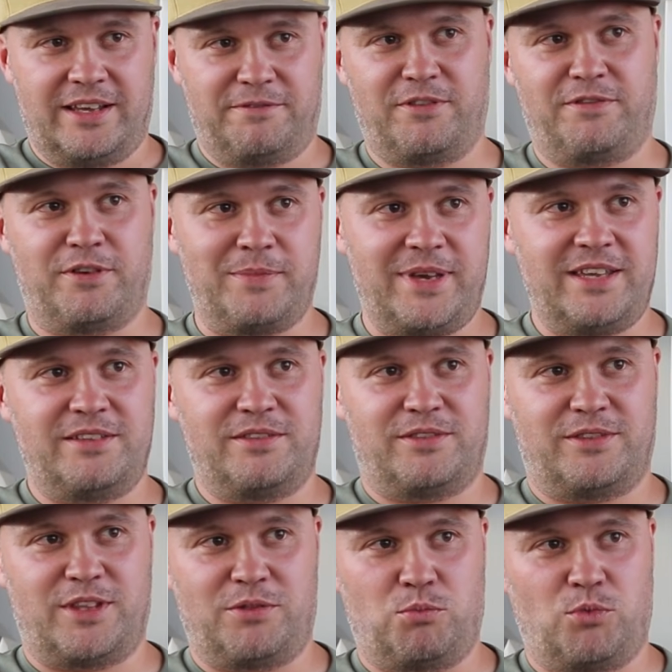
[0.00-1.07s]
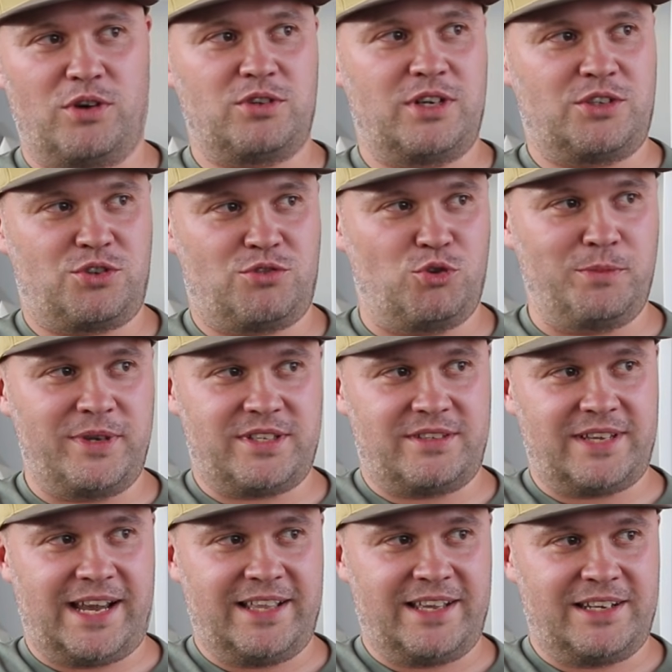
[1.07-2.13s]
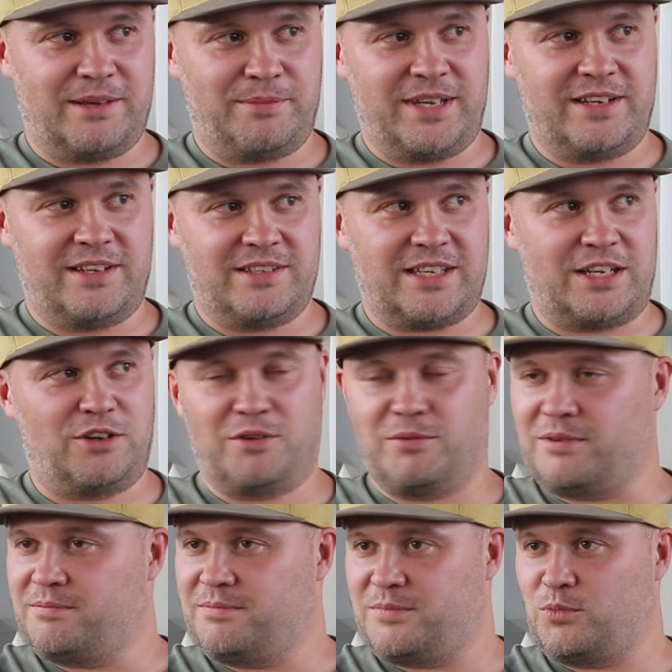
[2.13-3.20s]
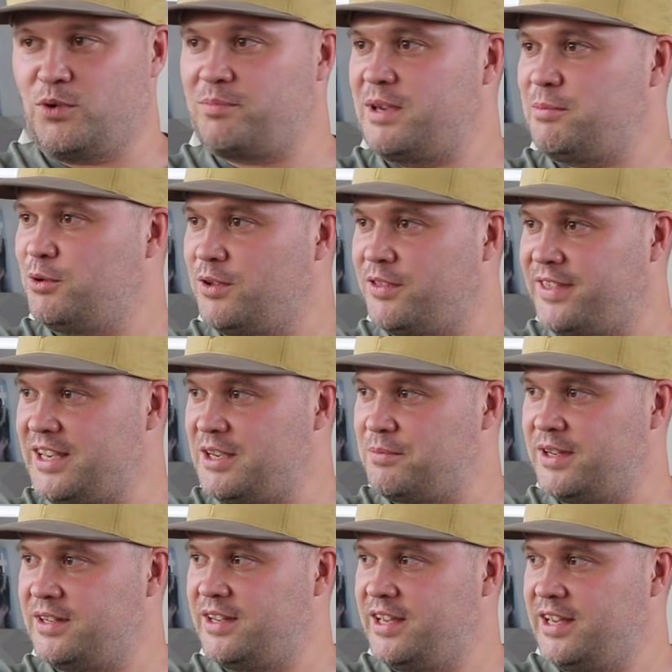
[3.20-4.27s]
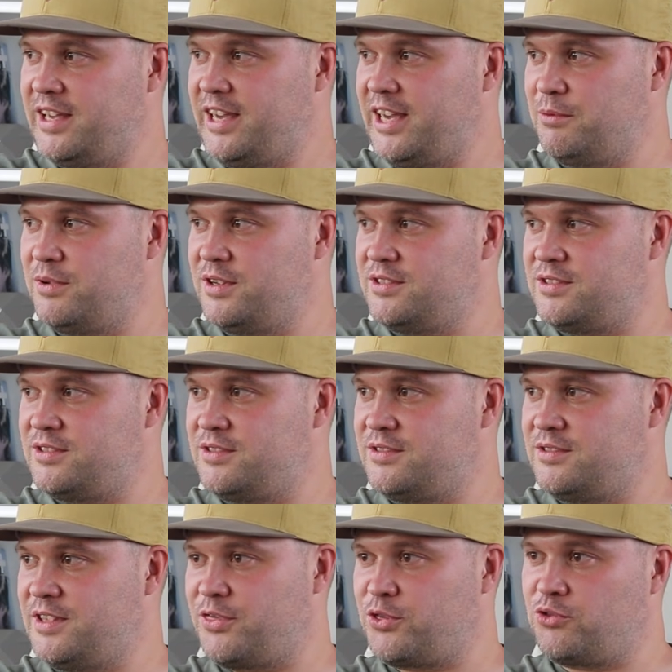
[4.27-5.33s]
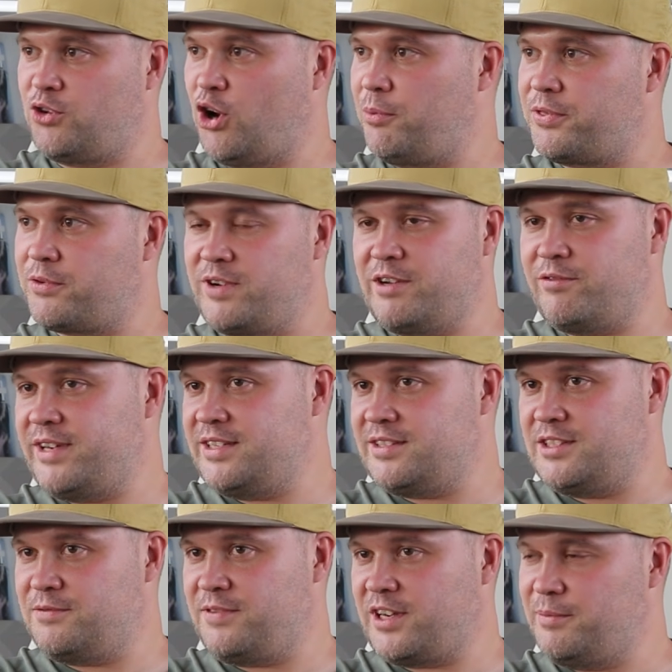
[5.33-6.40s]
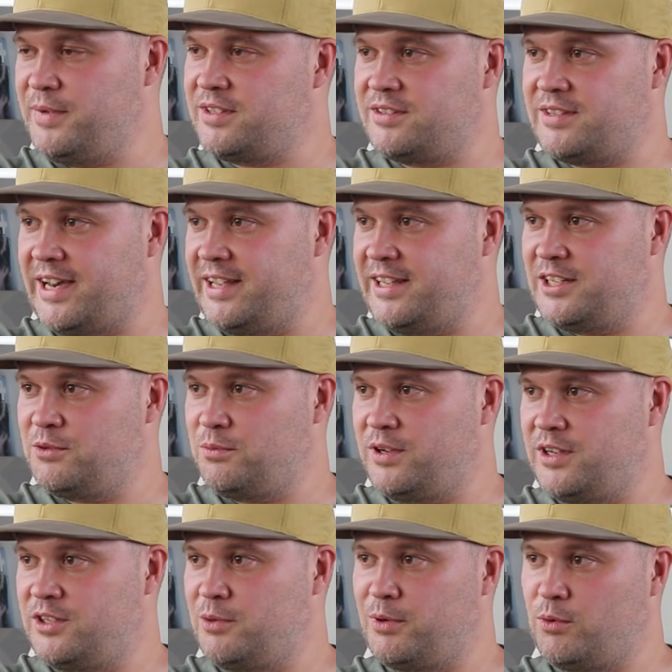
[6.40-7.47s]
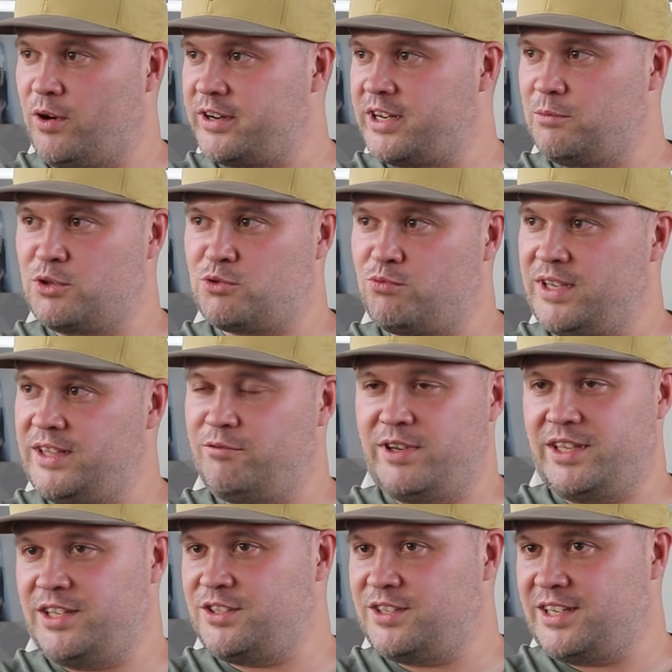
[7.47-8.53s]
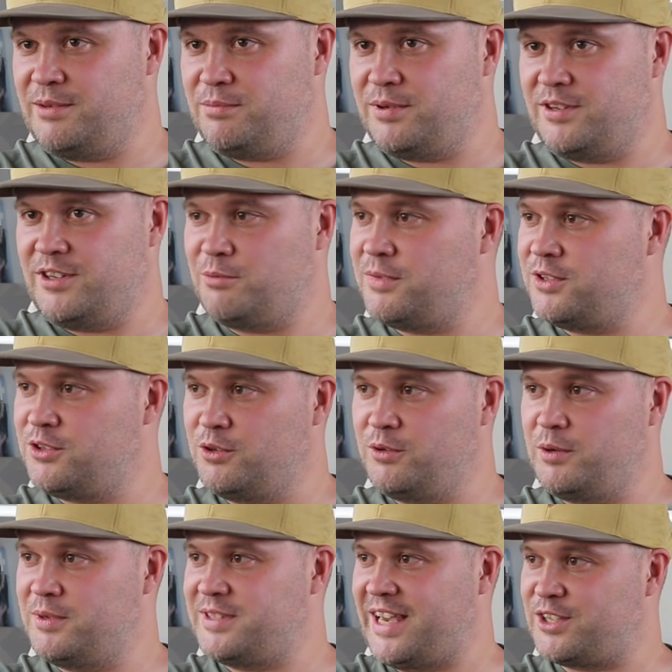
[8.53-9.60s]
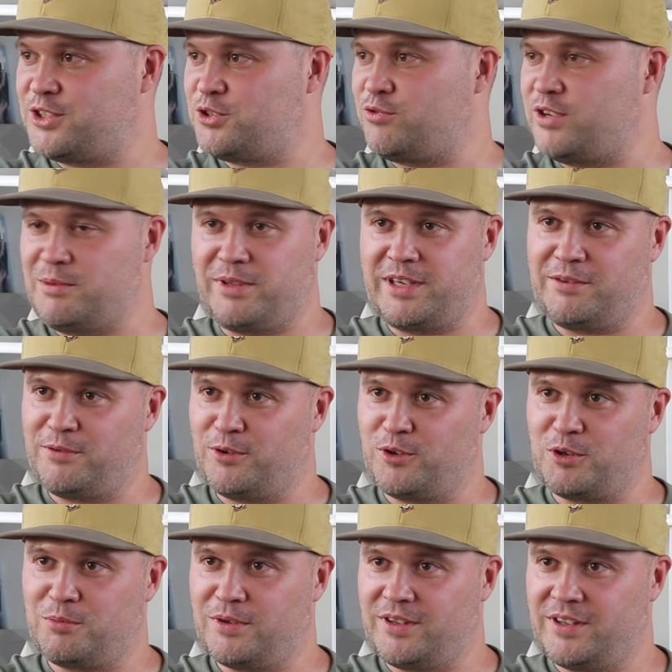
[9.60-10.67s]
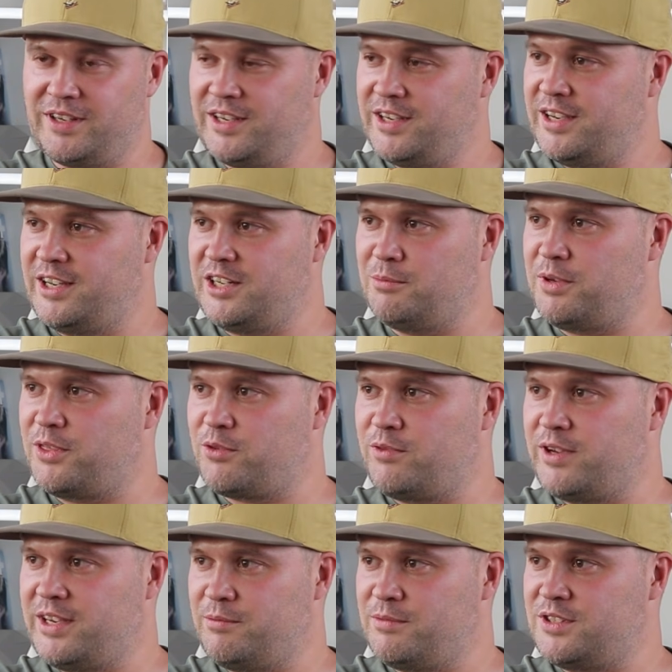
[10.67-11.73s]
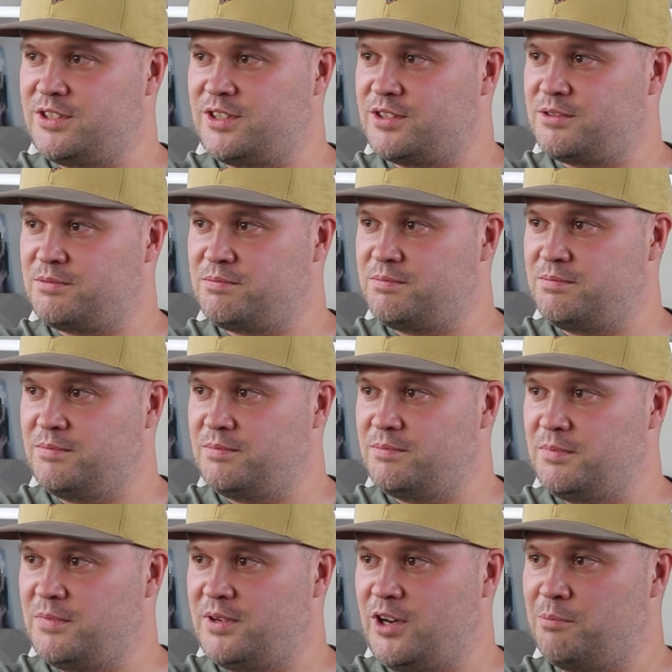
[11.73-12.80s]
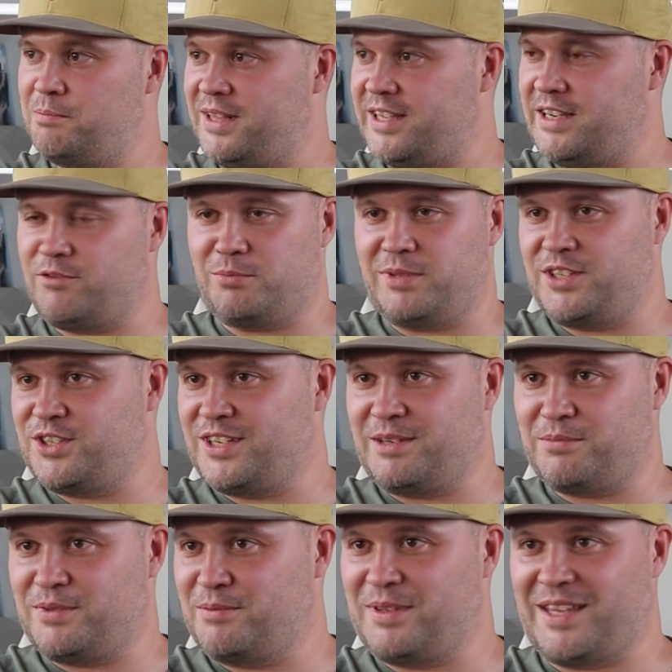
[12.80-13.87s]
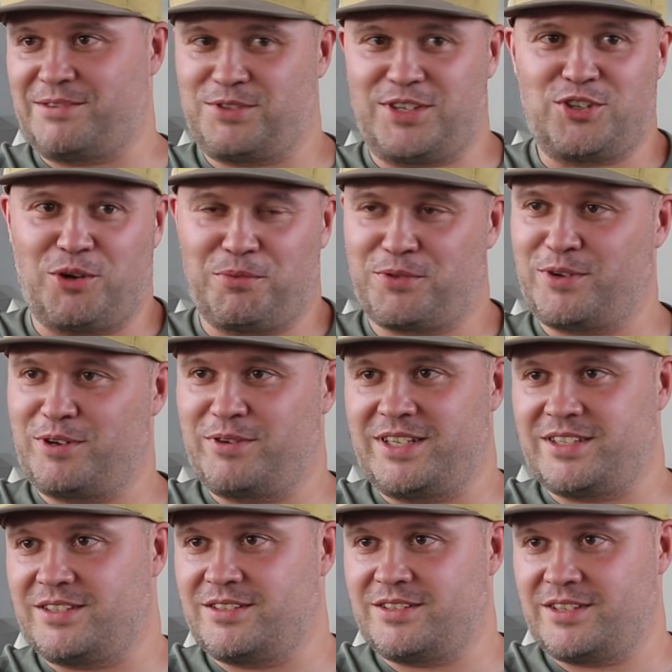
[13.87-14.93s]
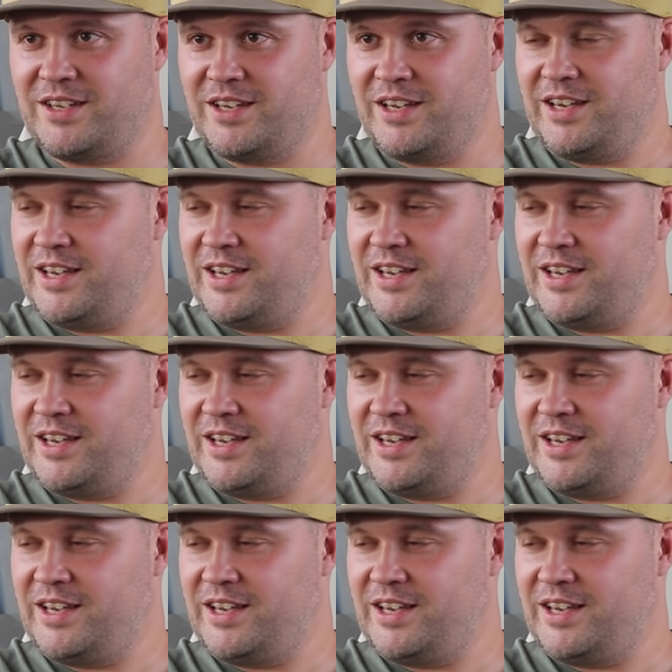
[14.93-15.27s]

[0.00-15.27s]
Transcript: For me, what drew me to Thailand, I mean, I don't know what people will think, but it was the top 3 reasons for coming to Thailand were, number 1, it was really, really cheap. Number 2, it was extremely affordable. And number 3, it was just unbelievably cheap. I mean, that was the top 3 reasons.